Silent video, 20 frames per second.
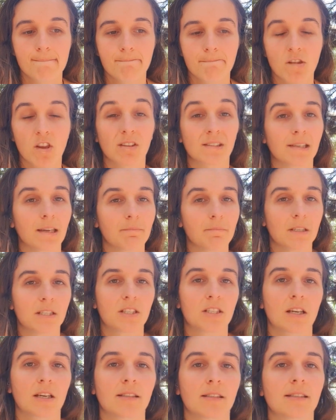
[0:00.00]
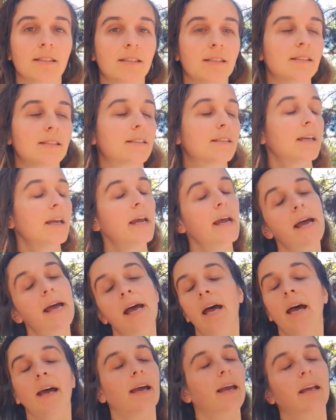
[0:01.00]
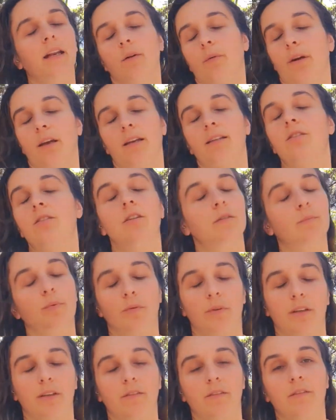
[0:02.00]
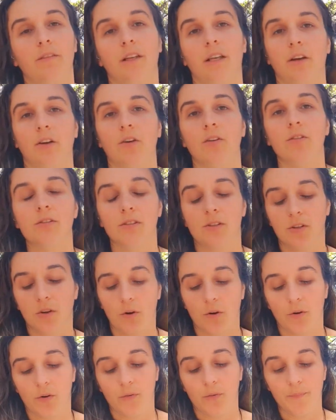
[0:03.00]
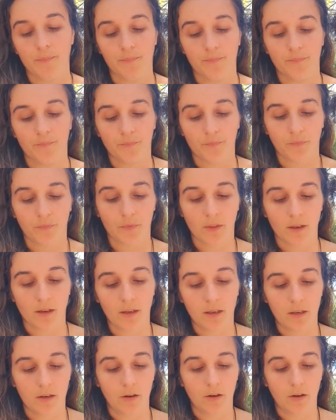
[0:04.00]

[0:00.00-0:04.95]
could say, misjustices. Anyway, it's not the point of the video. So, you know,